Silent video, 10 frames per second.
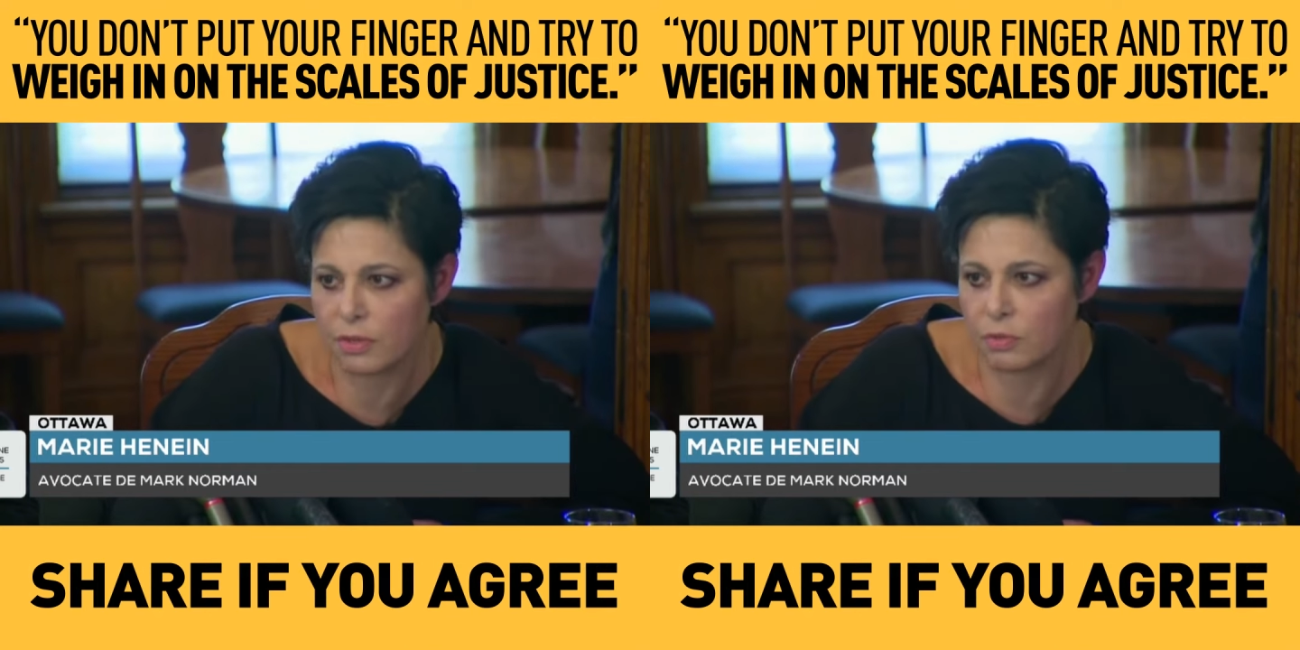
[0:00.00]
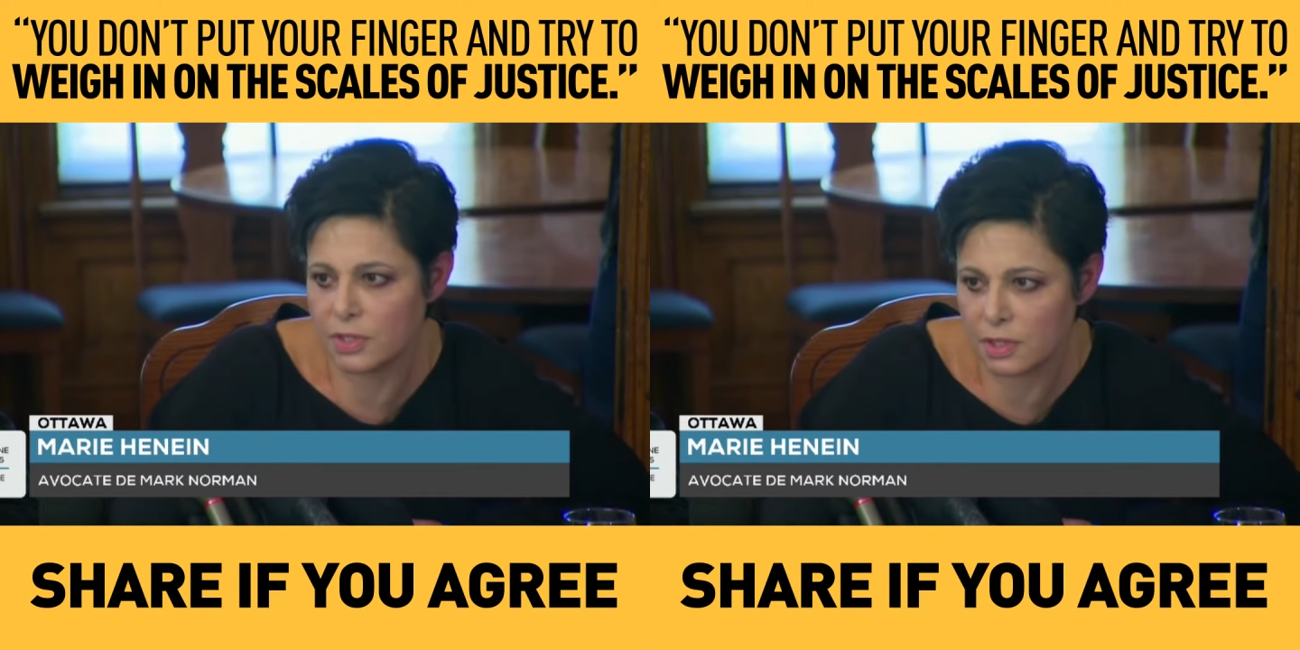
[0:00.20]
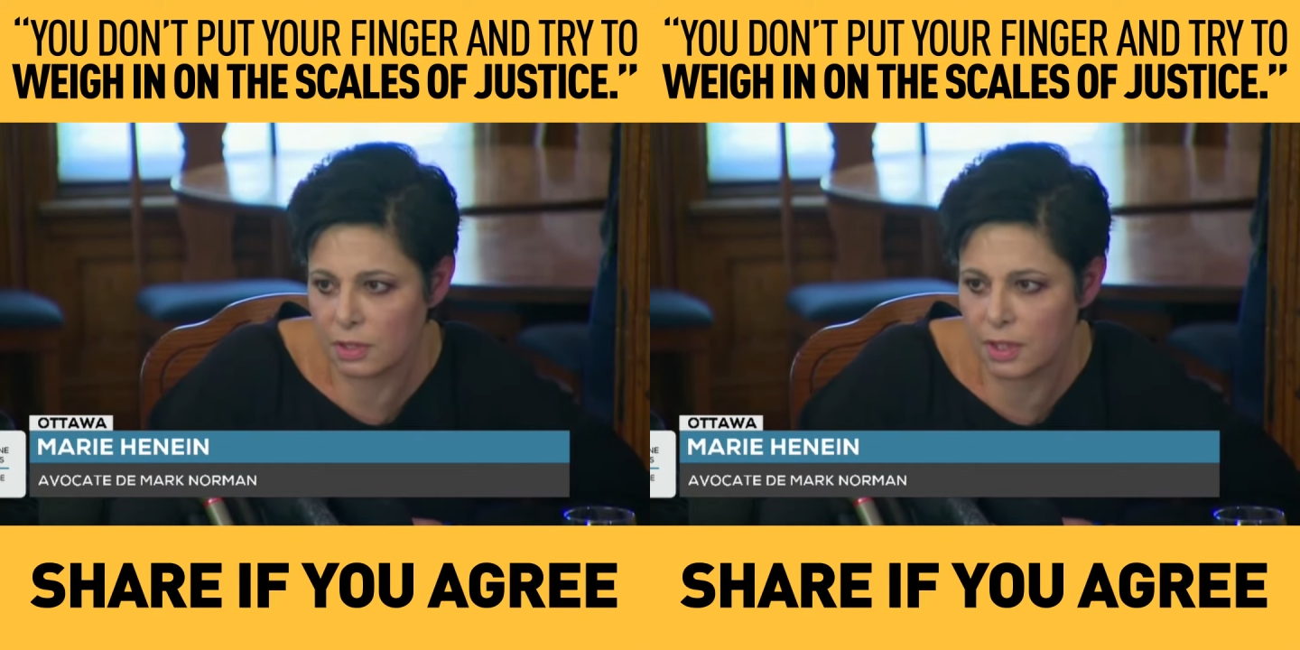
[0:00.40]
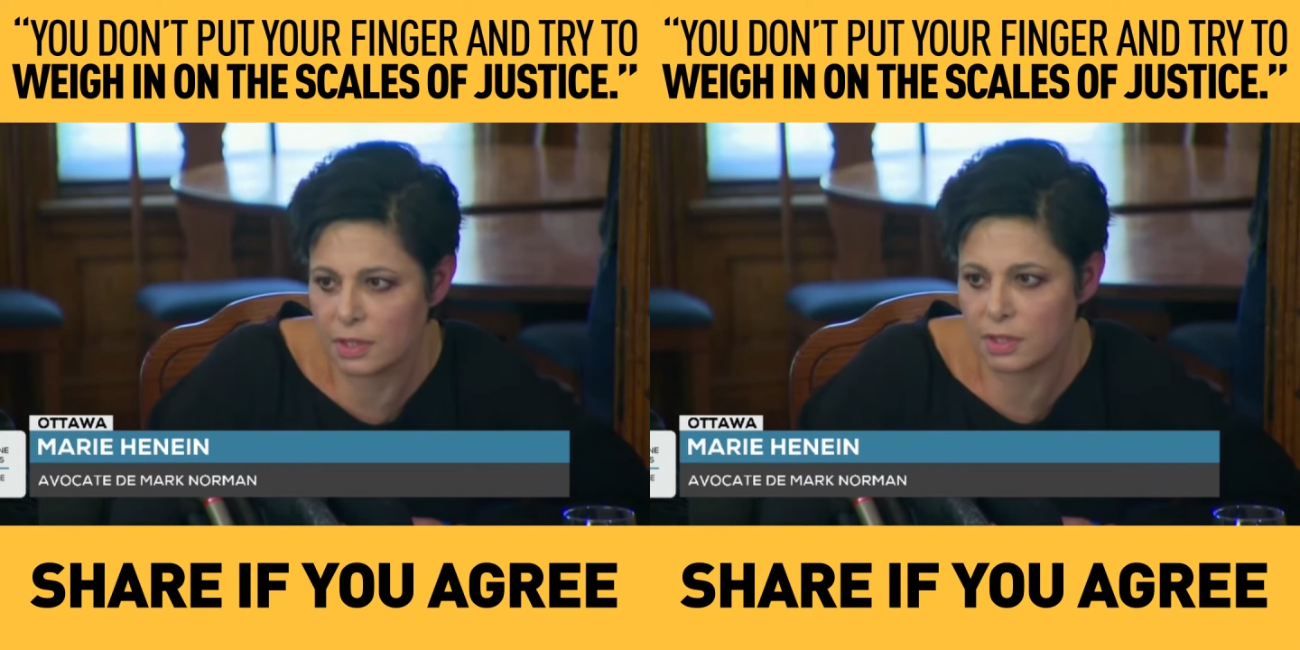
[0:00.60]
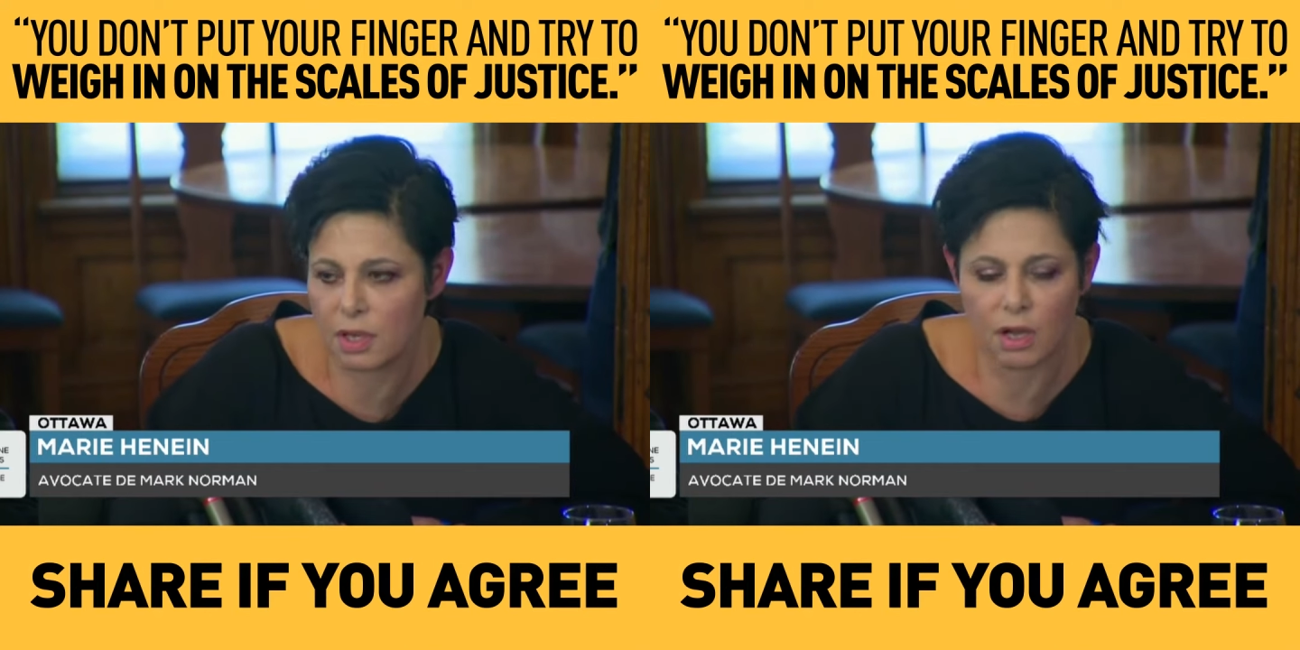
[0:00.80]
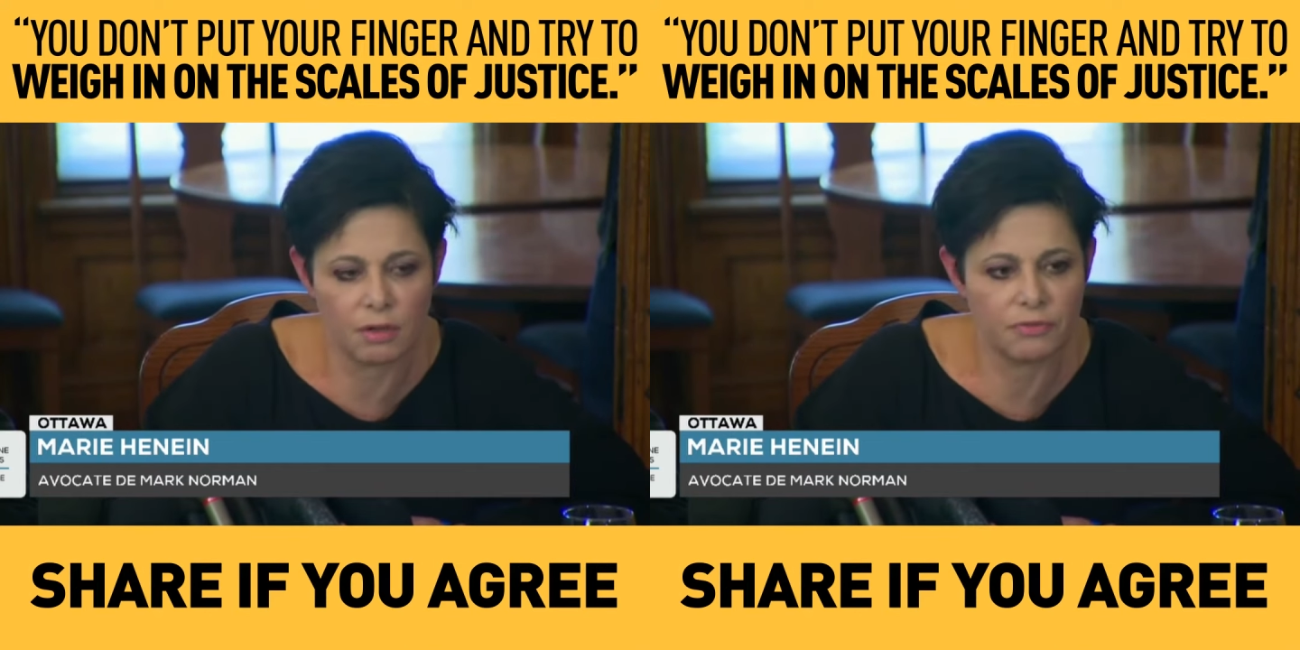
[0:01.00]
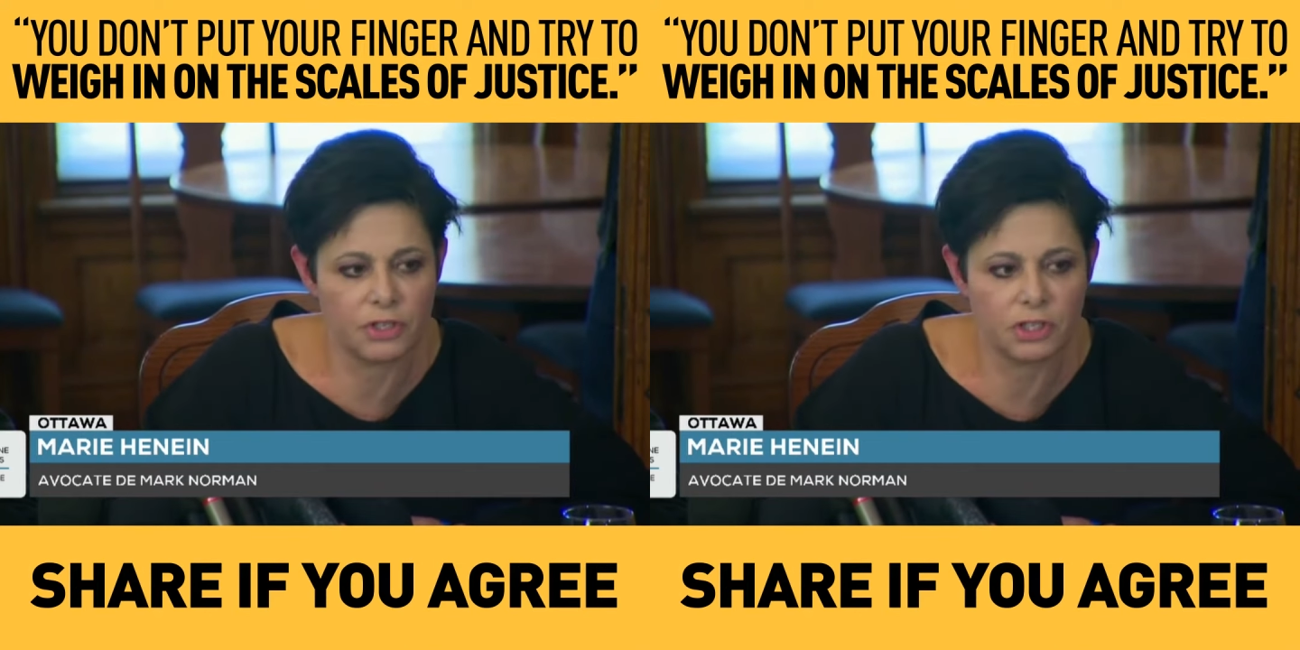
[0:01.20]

the resilience of